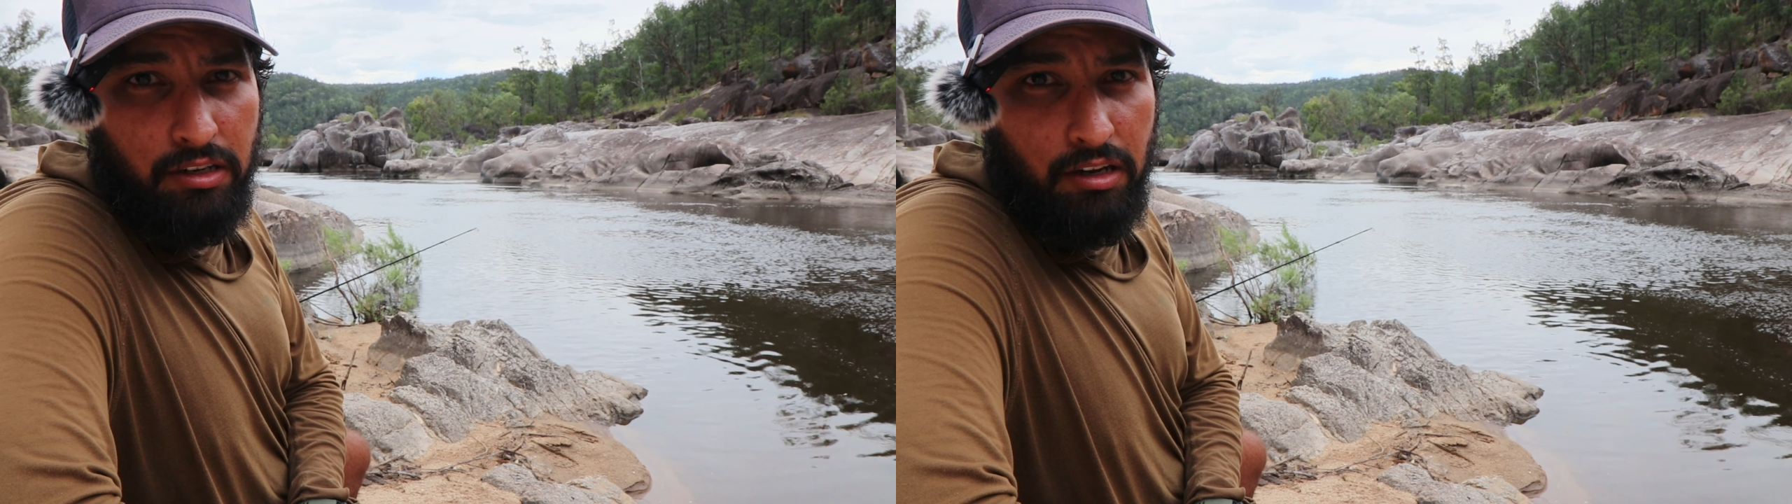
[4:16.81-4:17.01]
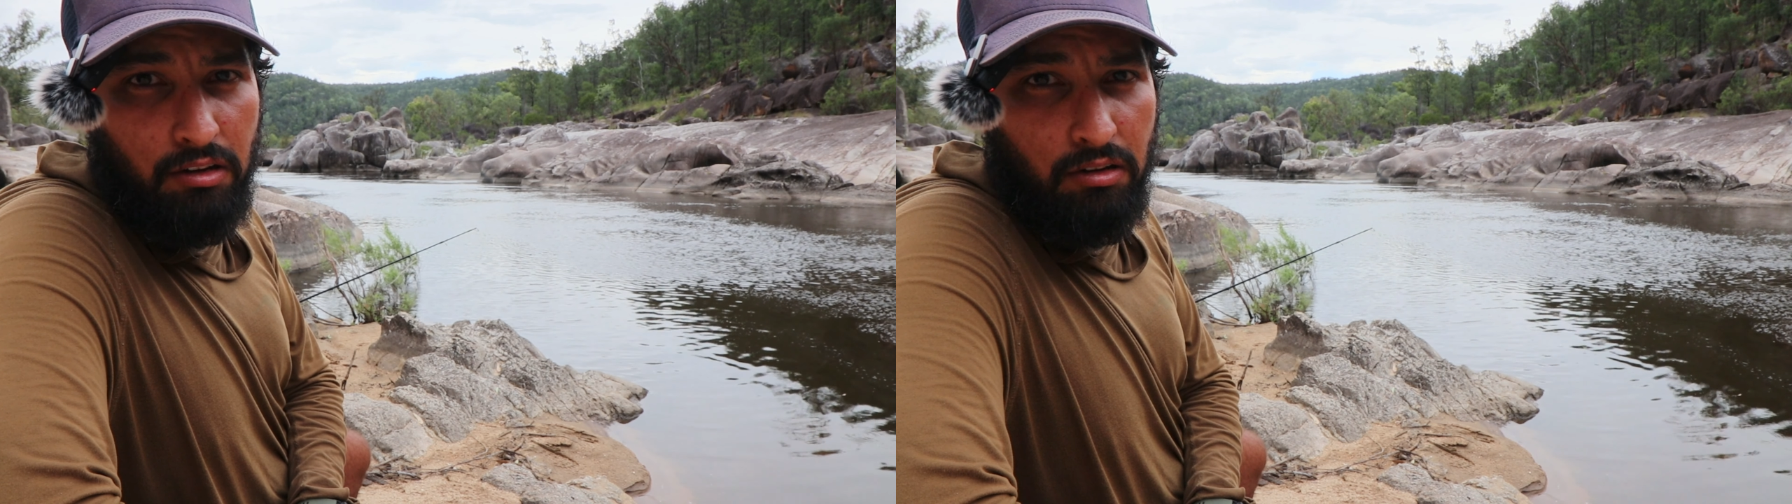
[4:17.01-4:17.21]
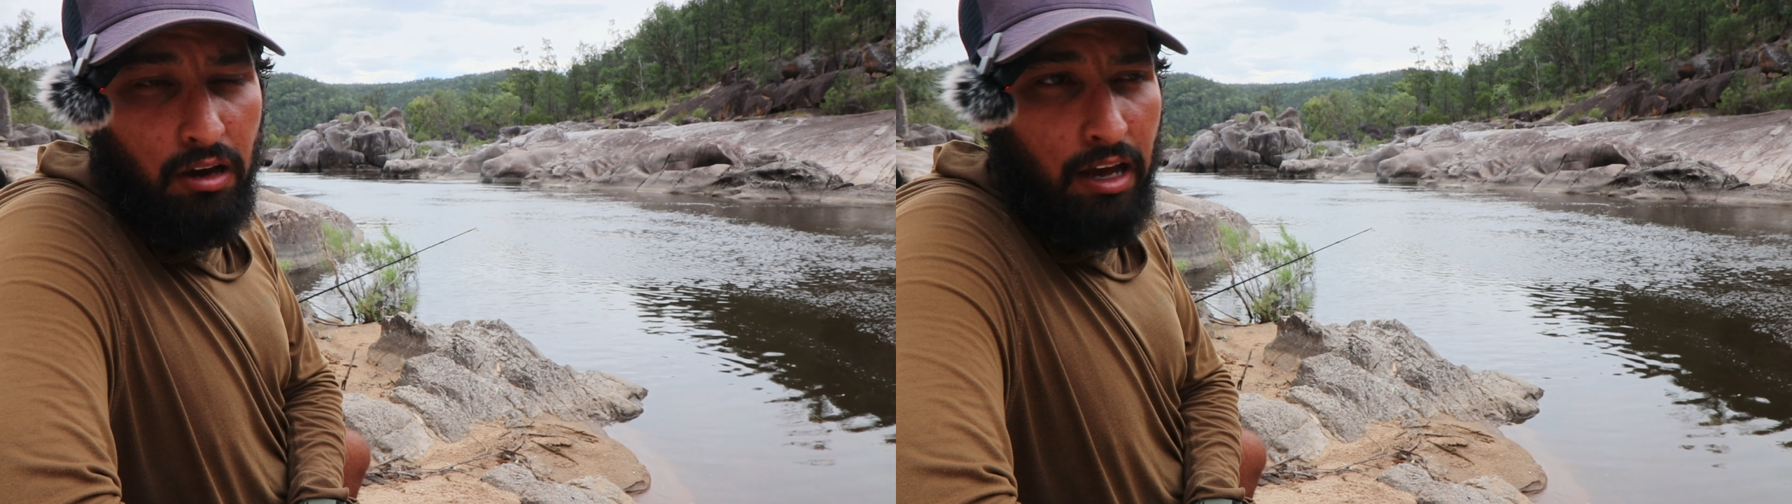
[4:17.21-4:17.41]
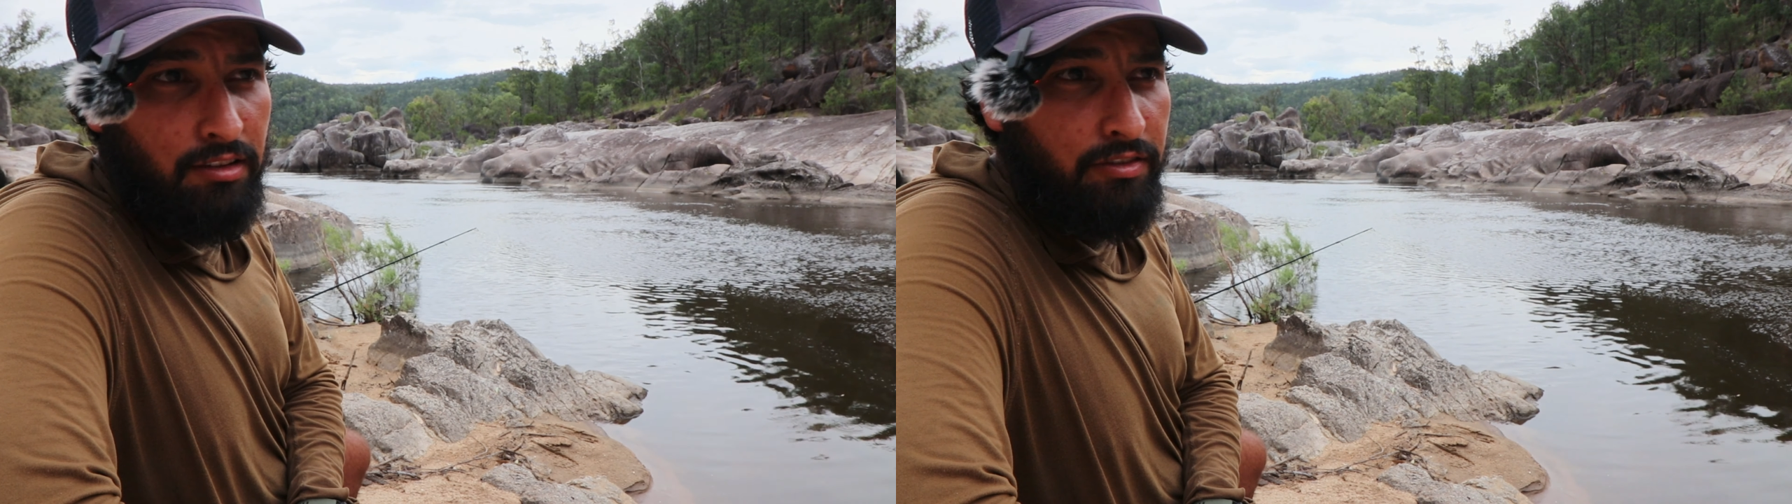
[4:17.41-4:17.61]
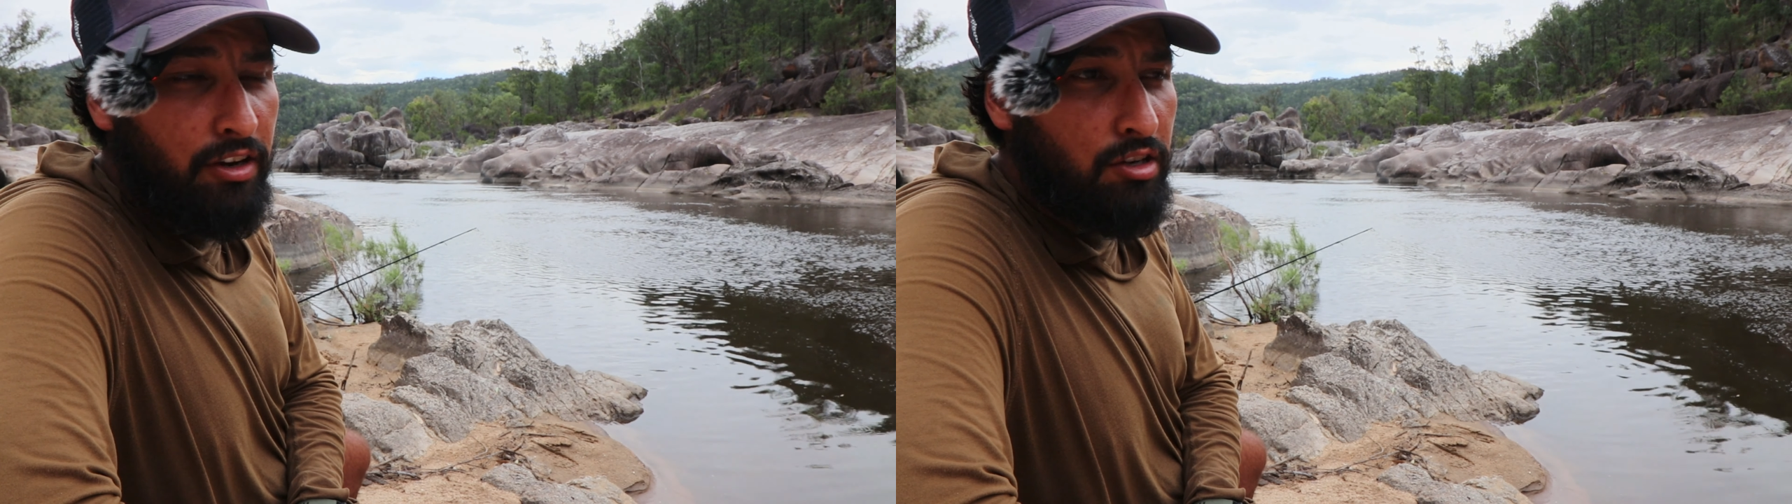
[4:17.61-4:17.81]
you know,
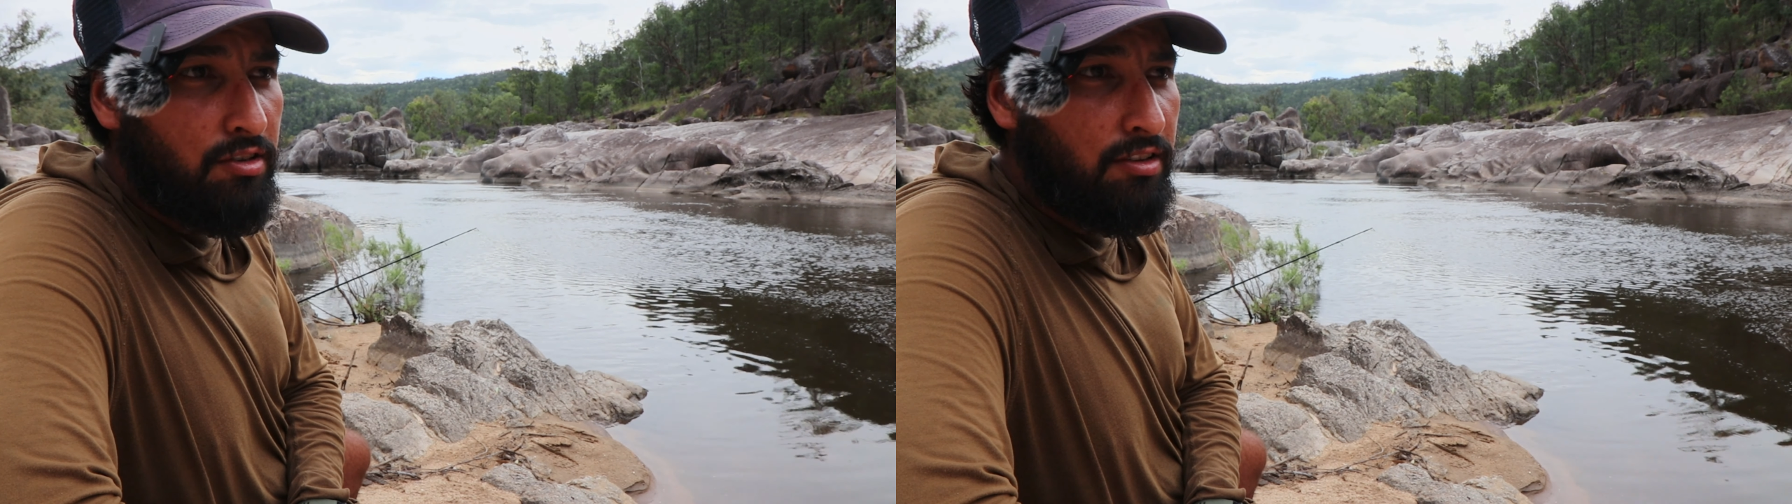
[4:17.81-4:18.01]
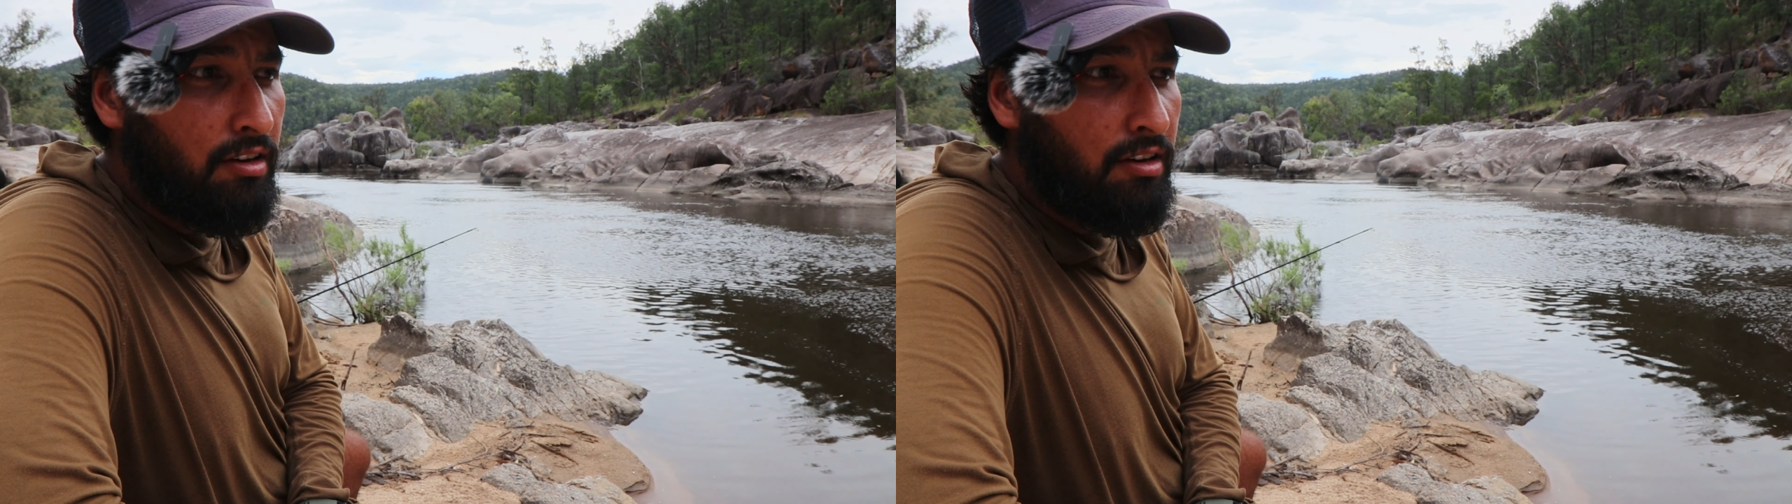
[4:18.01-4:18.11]
as you fish.